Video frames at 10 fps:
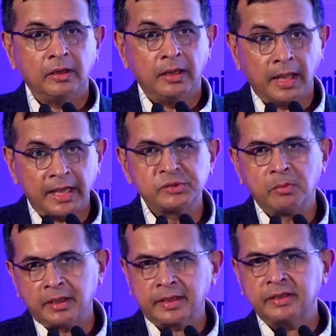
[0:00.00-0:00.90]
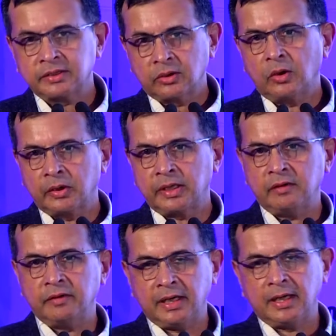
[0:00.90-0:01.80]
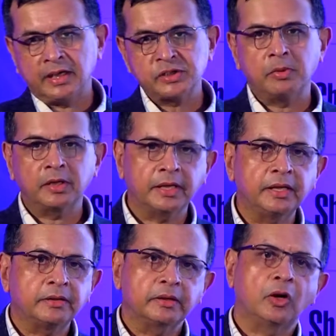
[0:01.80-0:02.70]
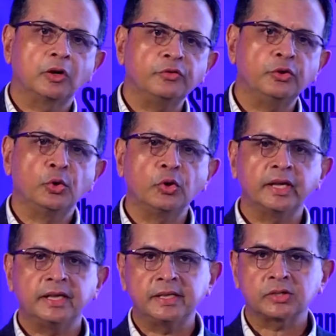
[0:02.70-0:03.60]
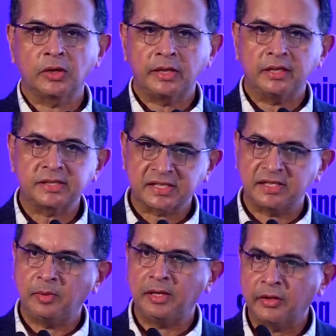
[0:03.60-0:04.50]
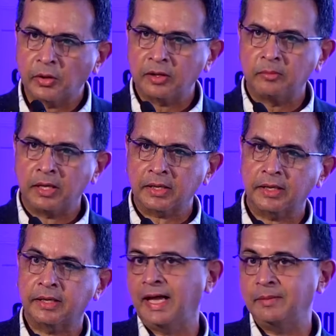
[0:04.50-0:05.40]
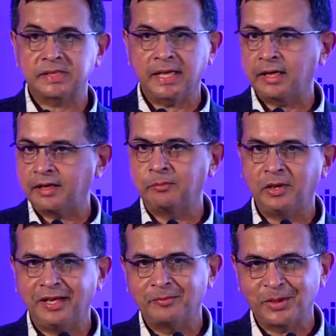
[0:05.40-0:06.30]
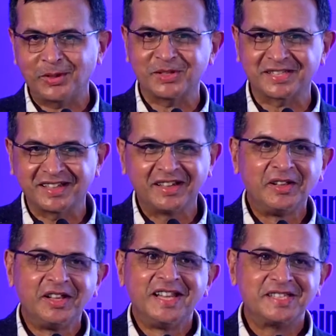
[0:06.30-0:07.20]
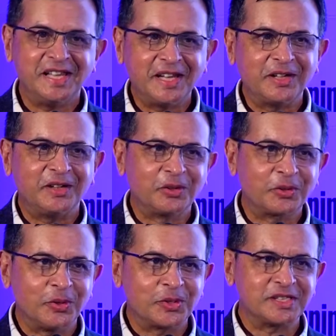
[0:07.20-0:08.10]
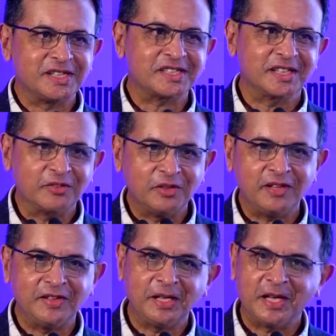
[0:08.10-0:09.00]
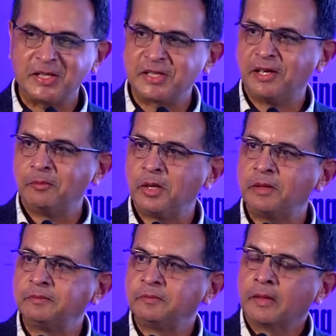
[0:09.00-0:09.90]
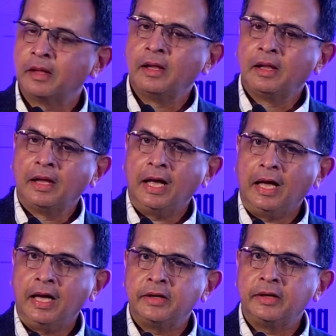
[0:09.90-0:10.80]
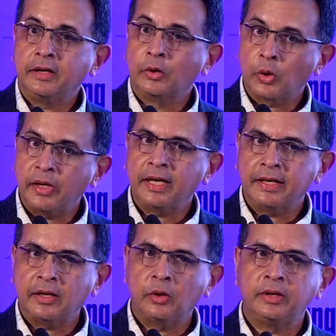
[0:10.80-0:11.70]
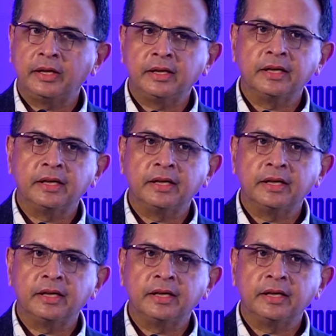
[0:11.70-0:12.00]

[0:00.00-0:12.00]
large market, already a very large market. All of you know that it's already a $60 billion market. I'm saying it in billion because saying it in crores, it's a very, very large number. And growing at around